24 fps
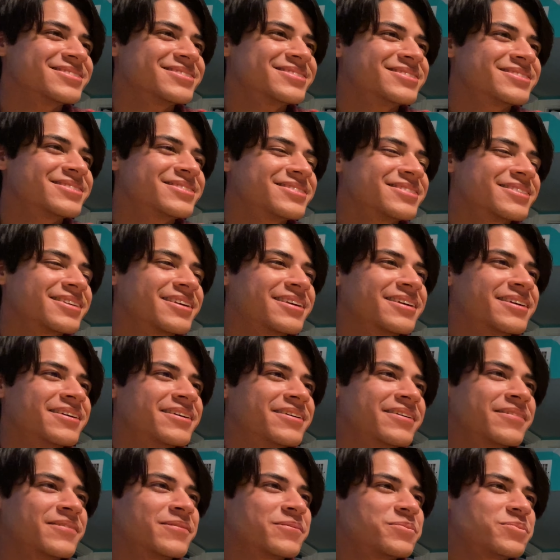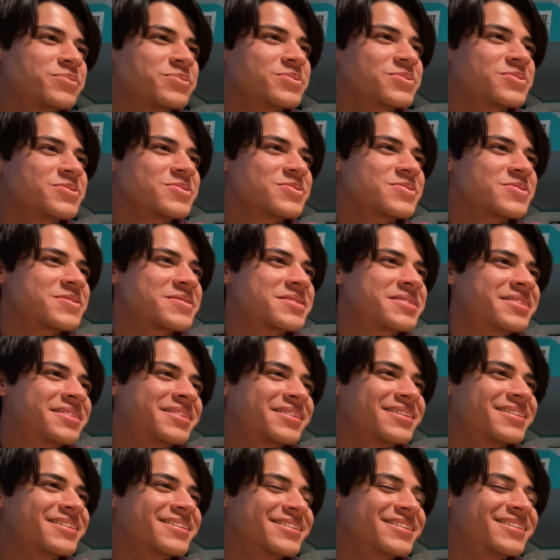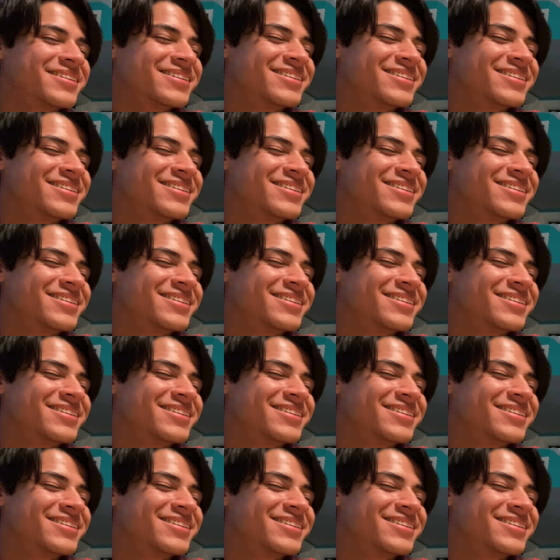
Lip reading: (silent)